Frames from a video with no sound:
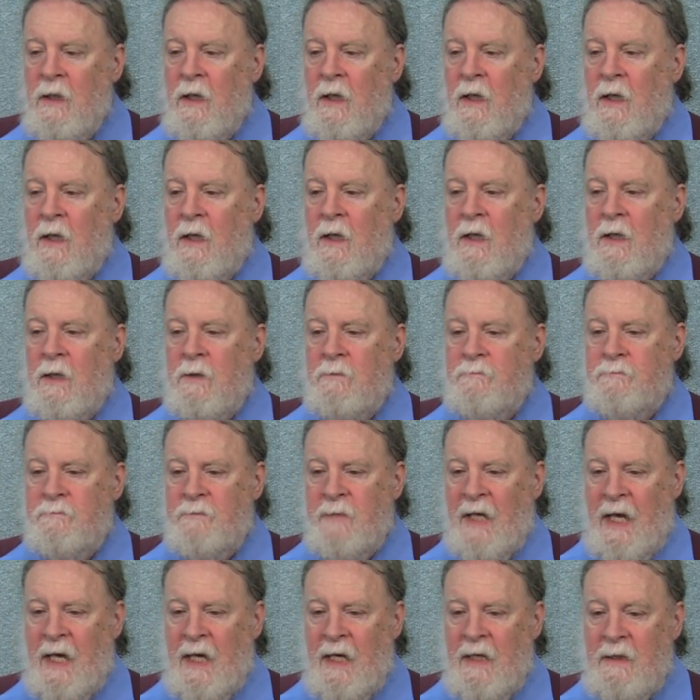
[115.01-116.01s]

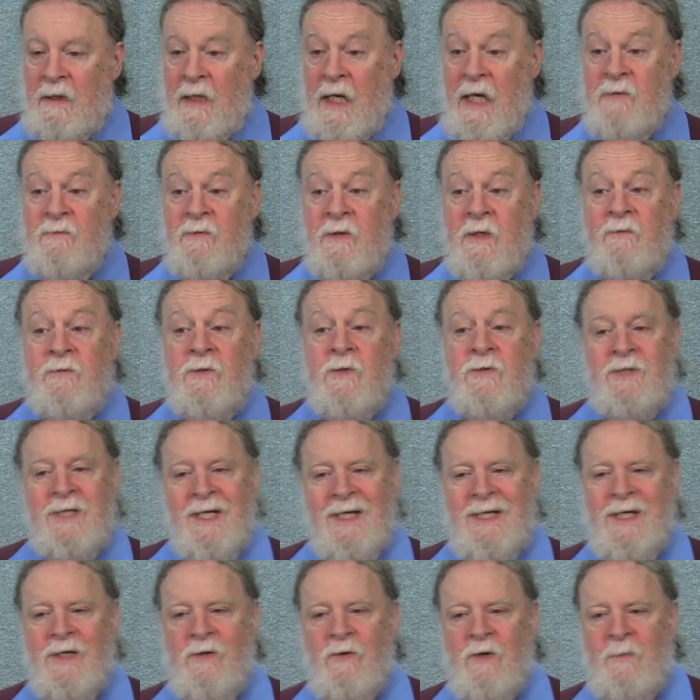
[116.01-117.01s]
Um, and even if you
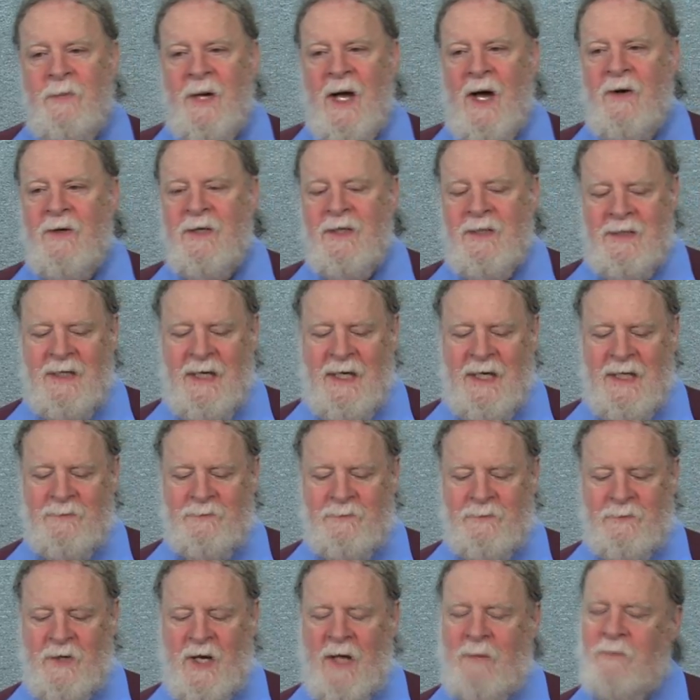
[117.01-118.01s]
did hear about it,
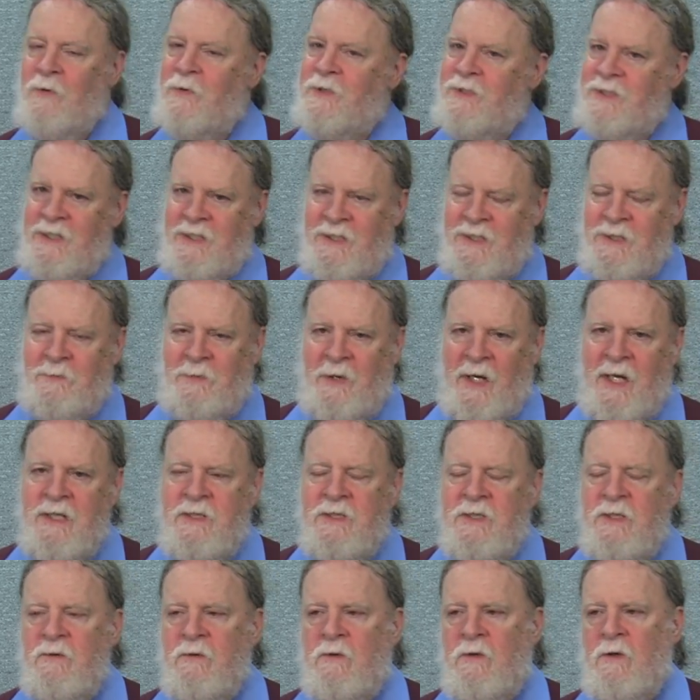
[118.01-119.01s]
it probably wasn't
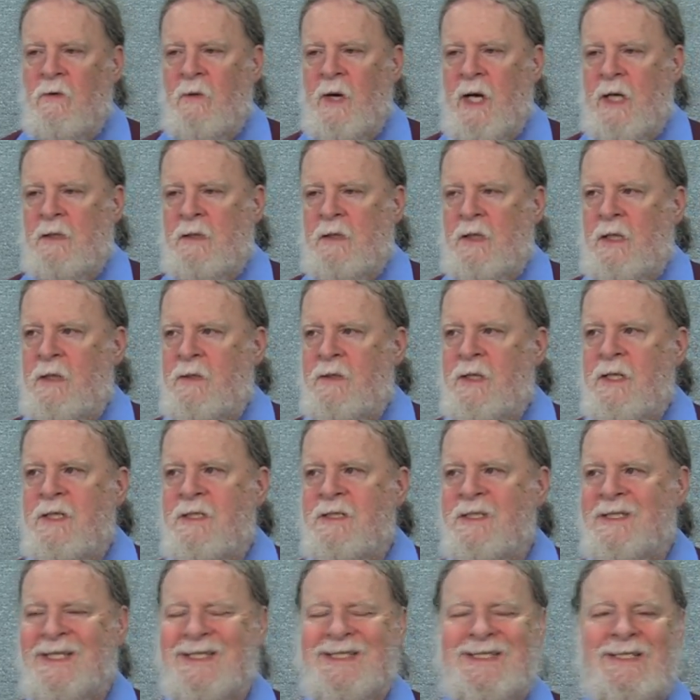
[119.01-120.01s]
explained to you correctly. Thing
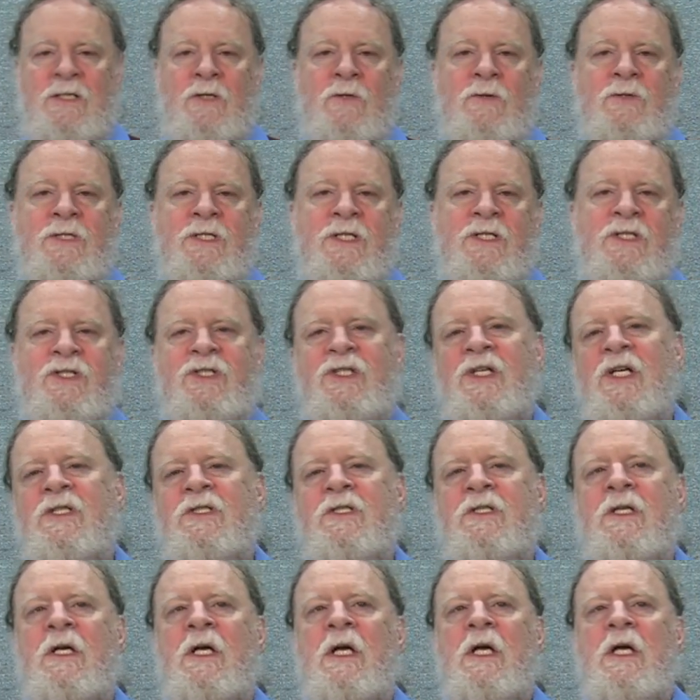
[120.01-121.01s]
is, this news is
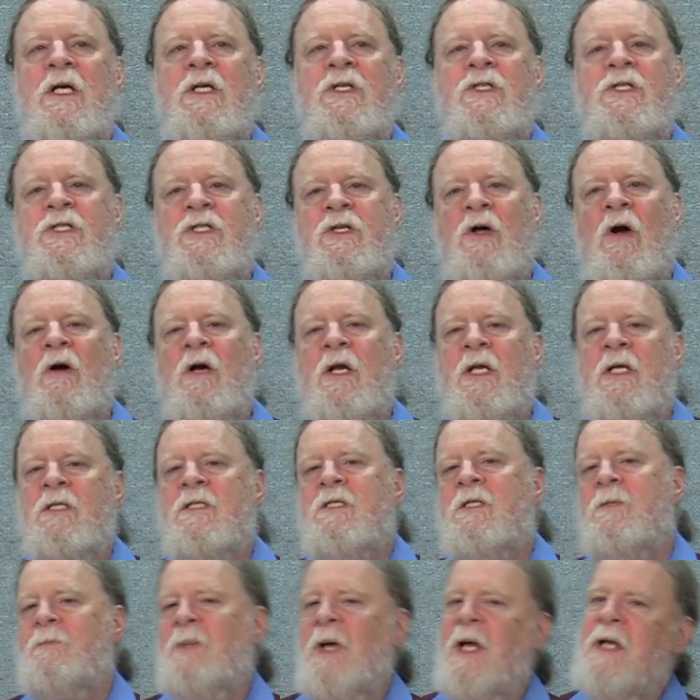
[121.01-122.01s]
just starting
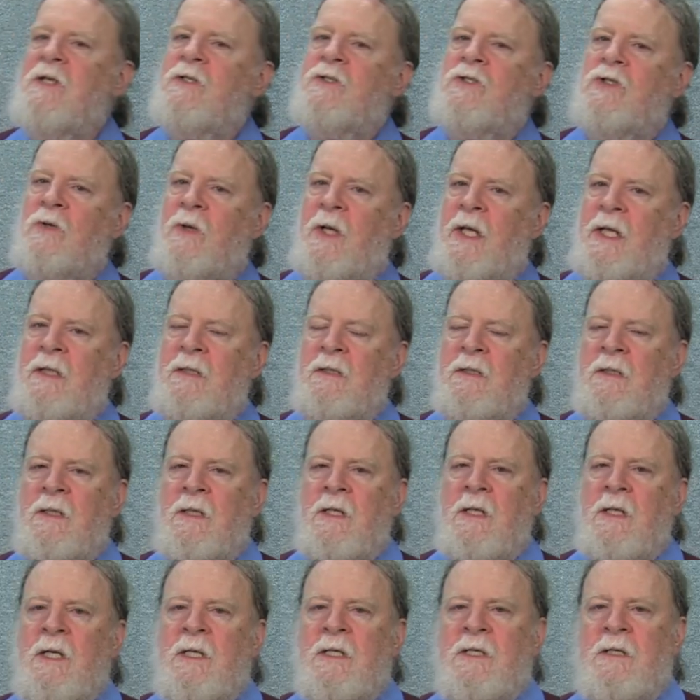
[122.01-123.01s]
to penetrate
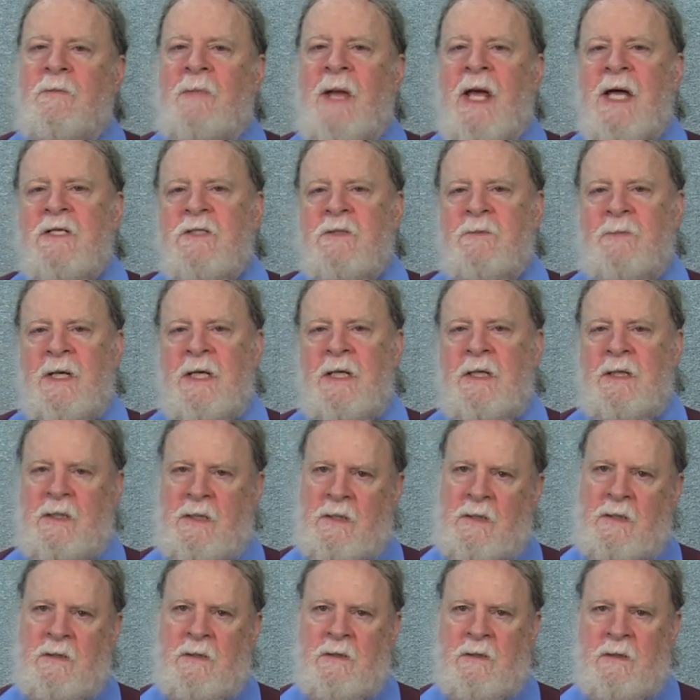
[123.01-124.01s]
the mass
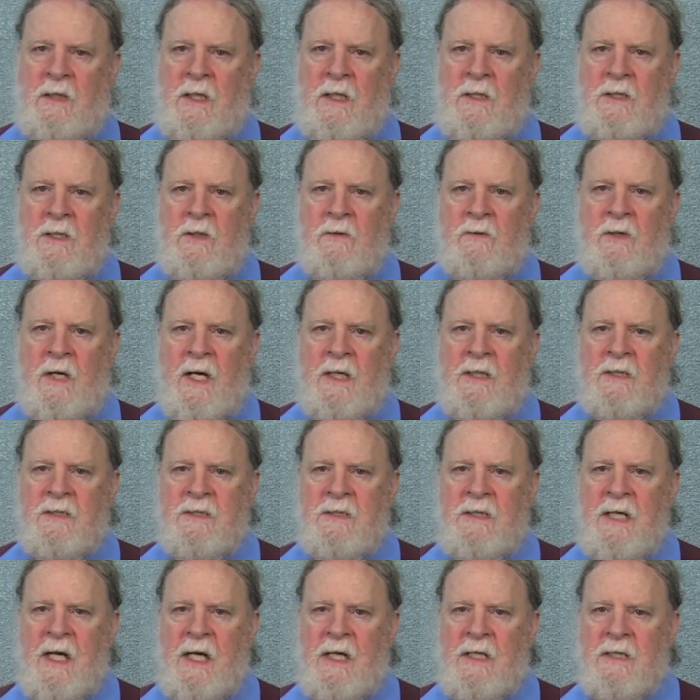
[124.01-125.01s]
media in the United
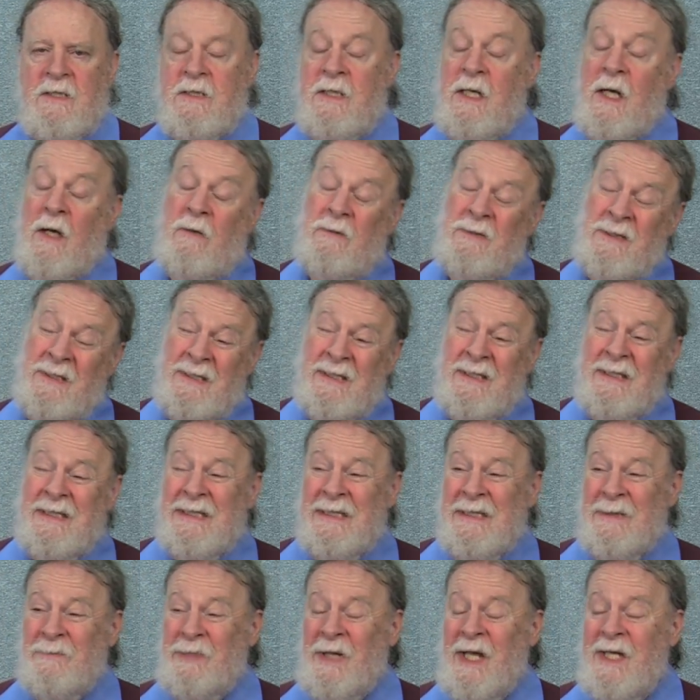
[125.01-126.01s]
States. Now,
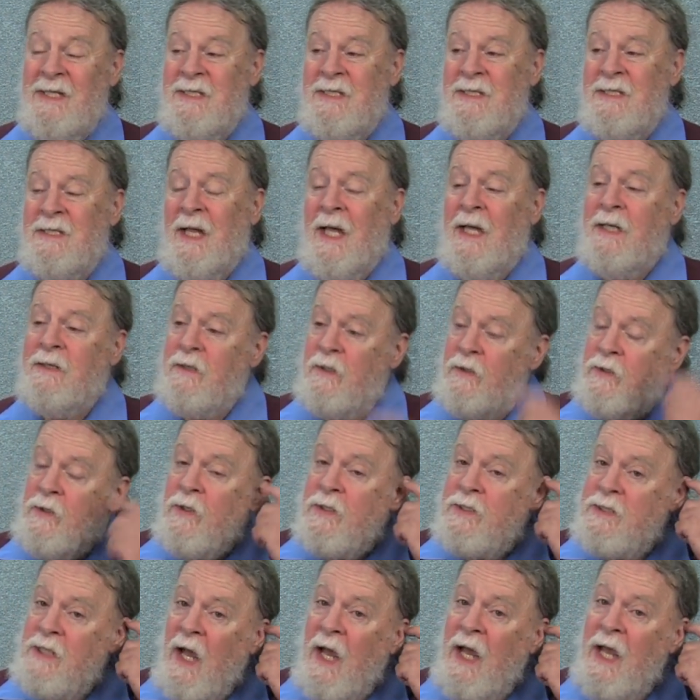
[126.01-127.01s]
places like the New
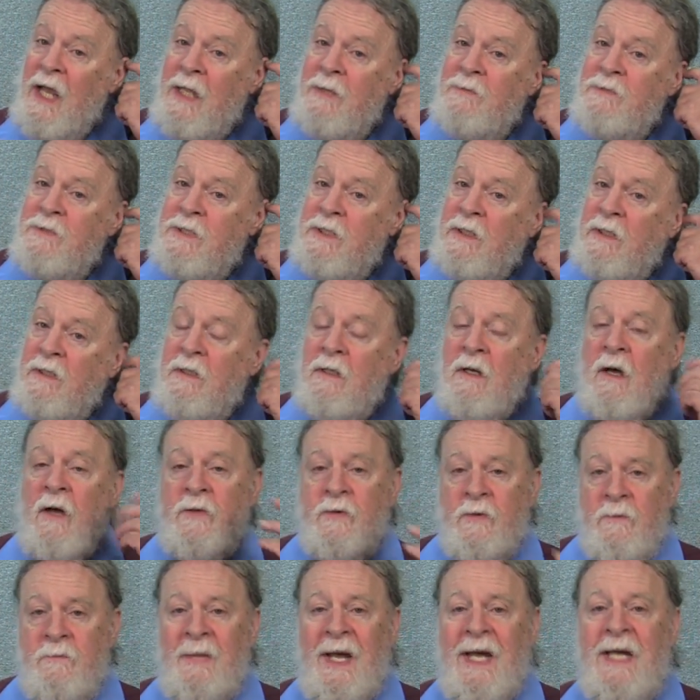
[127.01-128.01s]
York Times and
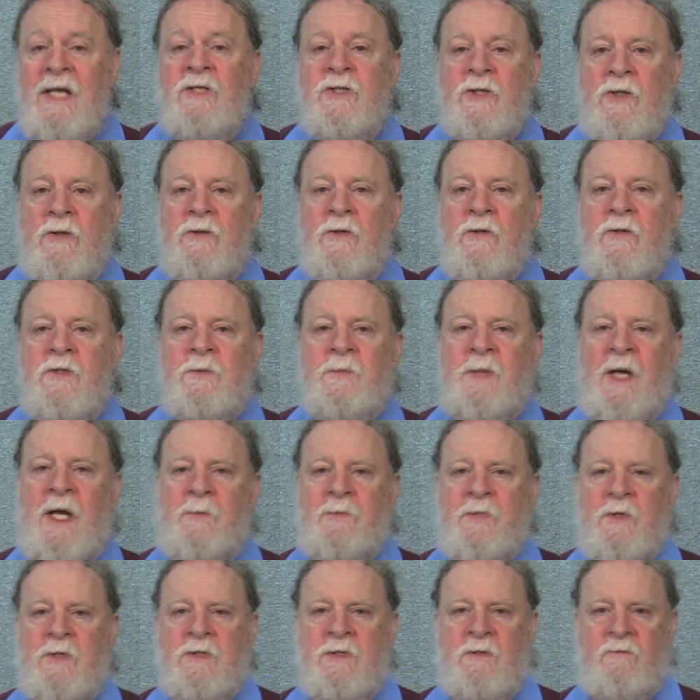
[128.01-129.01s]
other major
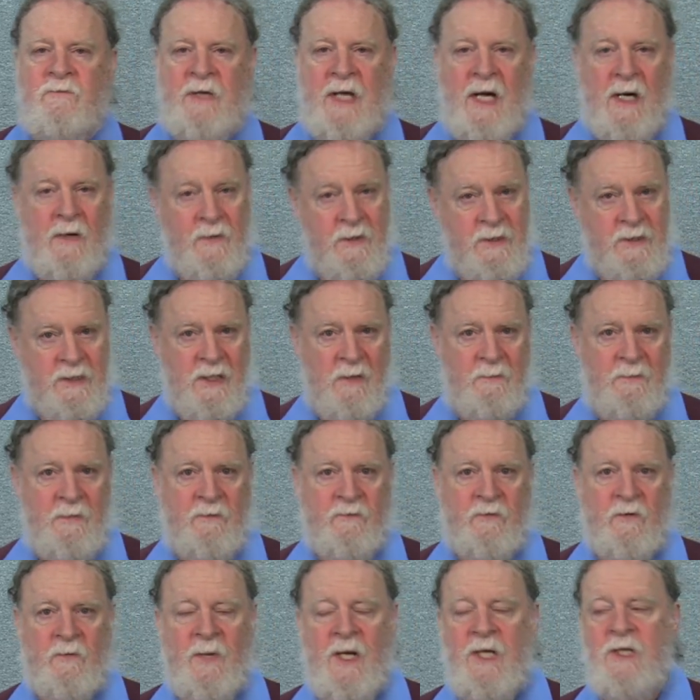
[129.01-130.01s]
newspapers have carried some
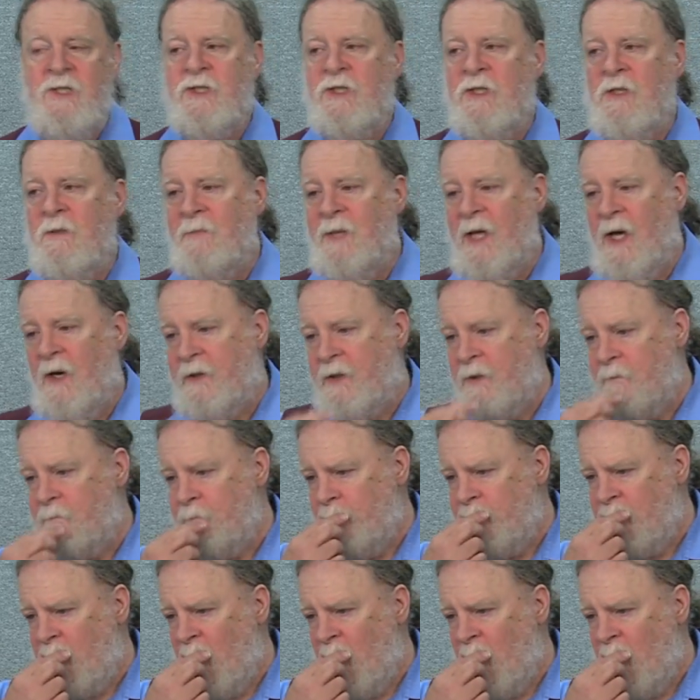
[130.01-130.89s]
information about it,